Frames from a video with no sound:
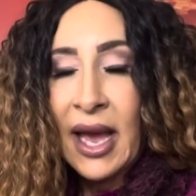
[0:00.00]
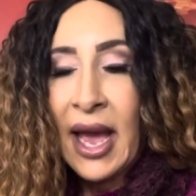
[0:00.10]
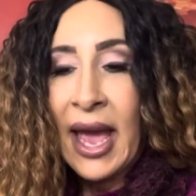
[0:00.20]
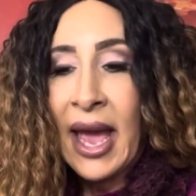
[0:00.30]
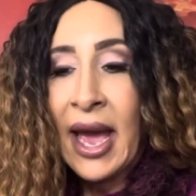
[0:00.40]

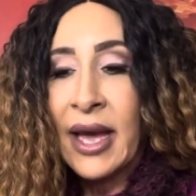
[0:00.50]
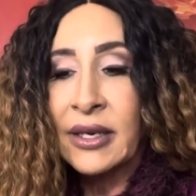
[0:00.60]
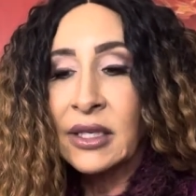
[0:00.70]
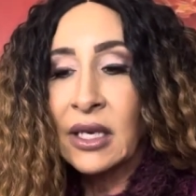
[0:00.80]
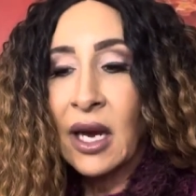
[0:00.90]

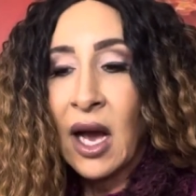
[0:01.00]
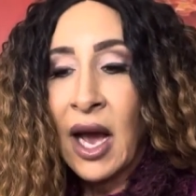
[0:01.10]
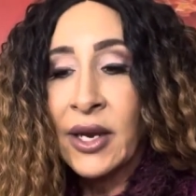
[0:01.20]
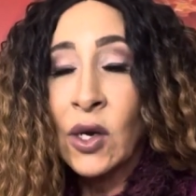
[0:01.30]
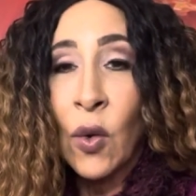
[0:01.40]
and
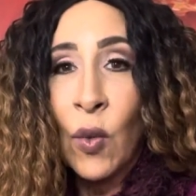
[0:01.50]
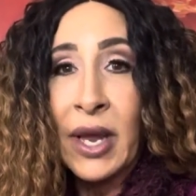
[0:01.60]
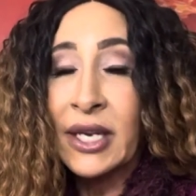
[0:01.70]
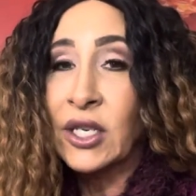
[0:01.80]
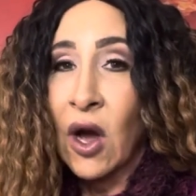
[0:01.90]
I don't want
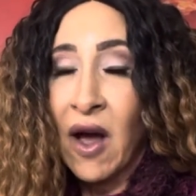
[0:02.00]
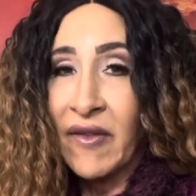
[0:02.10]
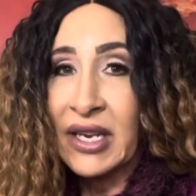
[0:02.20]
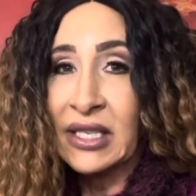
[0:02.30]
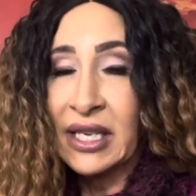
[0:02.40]
it to
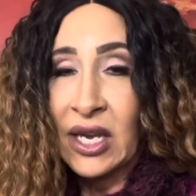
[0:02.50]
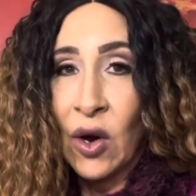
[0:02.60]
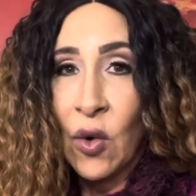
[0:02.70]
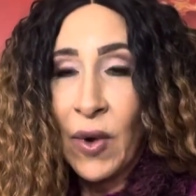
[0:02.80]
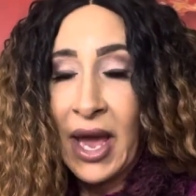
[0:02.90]
obviously go
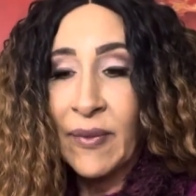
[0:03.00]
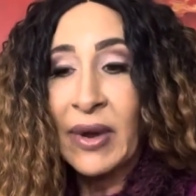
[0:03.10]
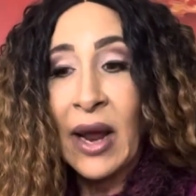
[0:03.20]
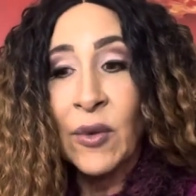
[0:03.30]
away, but I